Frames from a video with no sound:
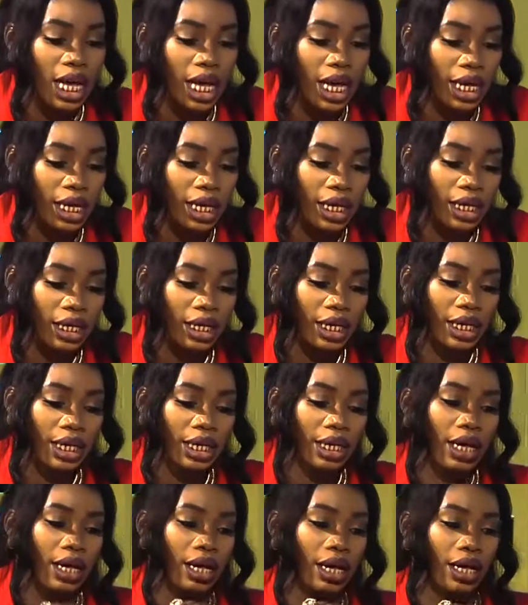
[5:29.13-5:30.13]
Uh,
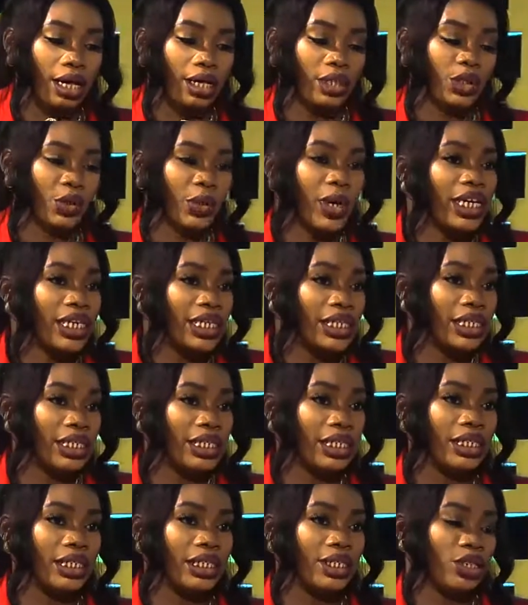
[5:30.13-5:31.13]
uh, Swanky
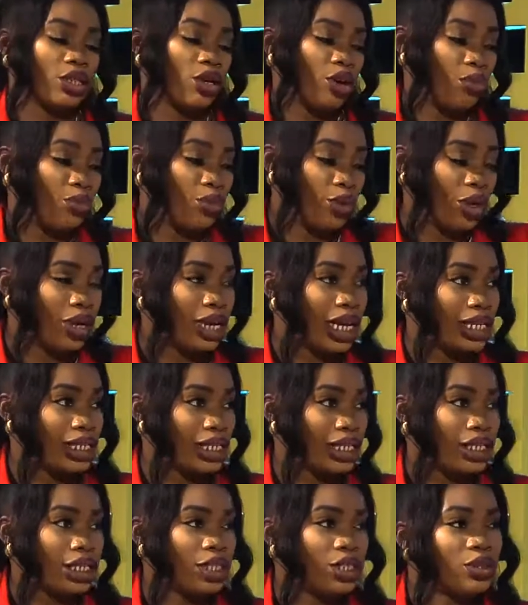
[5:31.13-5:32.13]
did this, or Biola
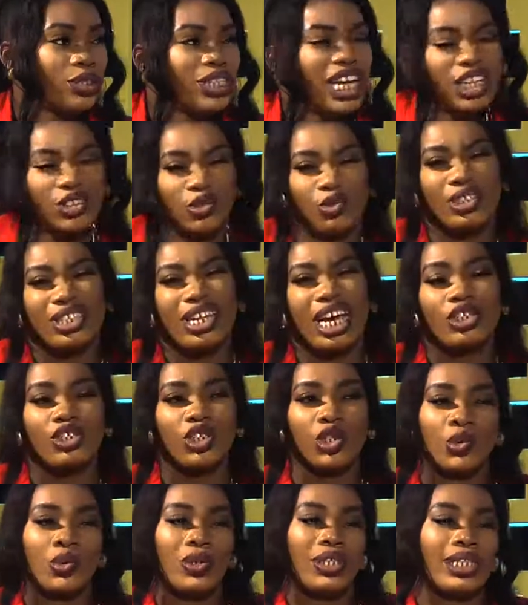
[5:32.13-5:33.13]
did this. So that's, that's
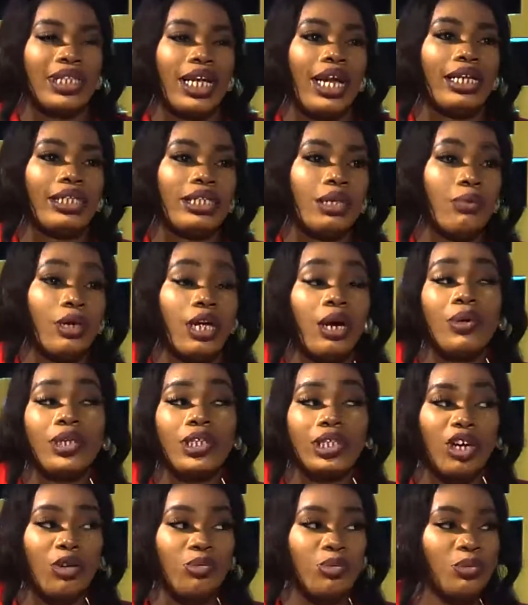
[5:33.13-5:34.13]
just what style is about. I always
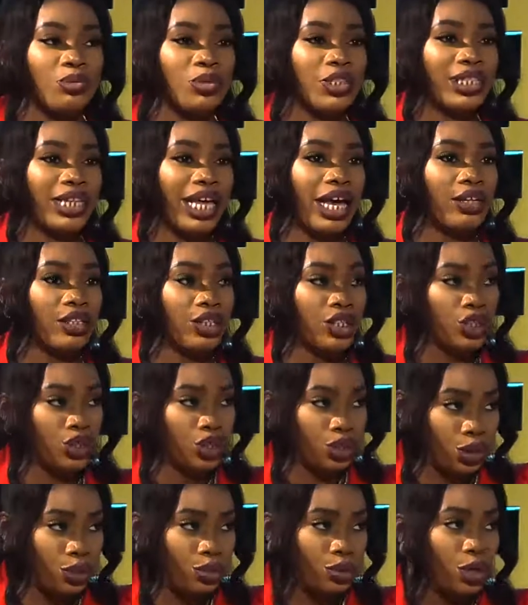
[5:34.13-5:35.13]
tell people style is
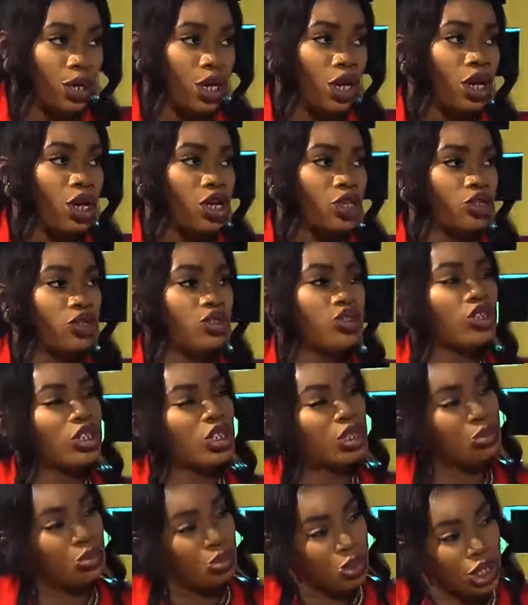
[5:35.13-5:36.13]
you. So
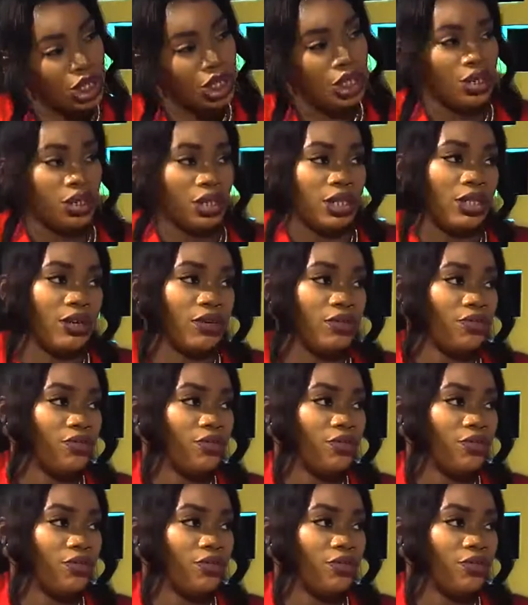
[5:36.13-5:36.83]
just be yourself.